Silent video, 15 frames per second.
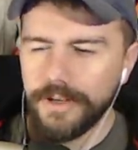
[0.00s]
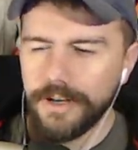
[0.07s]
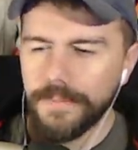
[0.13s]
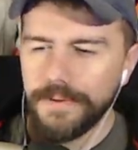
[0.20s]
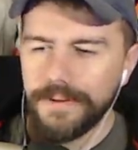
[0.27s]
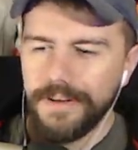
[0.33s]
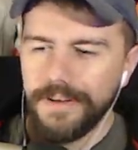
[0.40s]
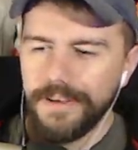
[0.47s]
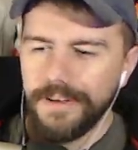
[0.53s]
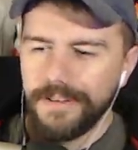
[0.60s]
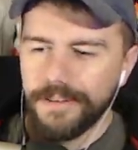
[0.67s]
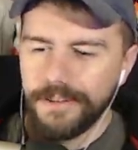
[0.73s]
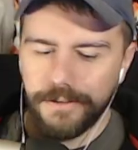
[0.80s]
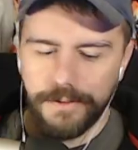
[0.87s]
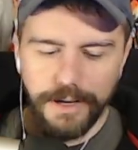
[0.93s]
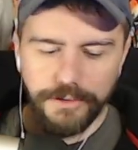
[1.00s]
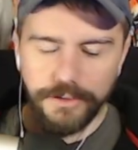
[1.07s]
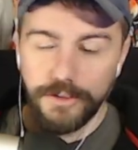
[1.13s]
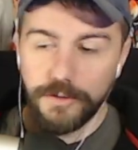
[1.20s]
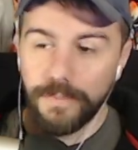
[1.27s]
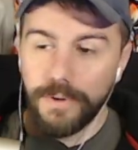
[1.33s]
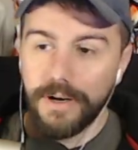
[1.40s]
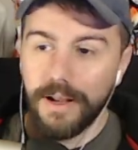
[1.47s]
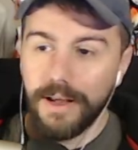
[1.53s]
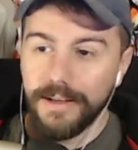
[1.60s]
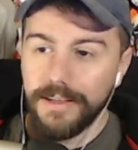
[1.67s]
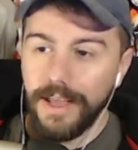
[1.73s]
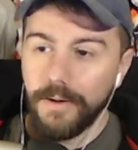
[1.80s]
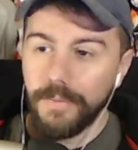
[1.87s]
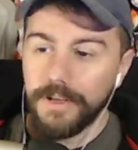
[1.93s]
that up, the directions.
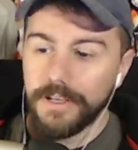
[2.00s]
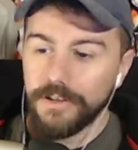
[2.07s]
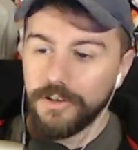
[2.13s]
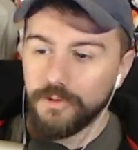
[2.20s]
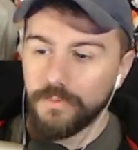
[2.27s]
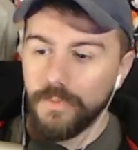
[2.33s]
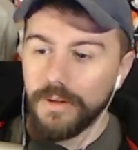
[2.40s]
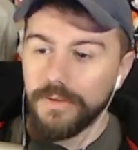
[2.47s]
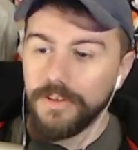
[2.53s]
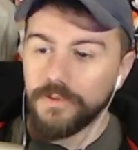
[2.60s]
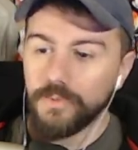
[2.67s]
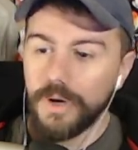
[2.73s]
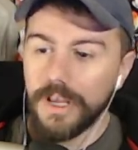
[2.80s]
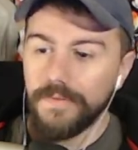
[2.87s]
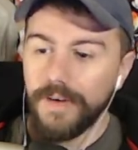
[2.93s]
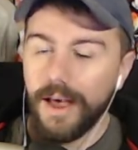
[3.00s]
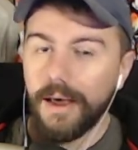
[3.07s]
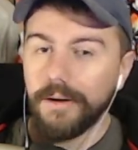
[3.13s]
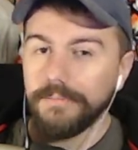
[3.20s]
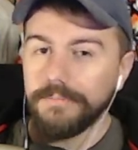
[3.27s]
But yeah, we can just run this wave out.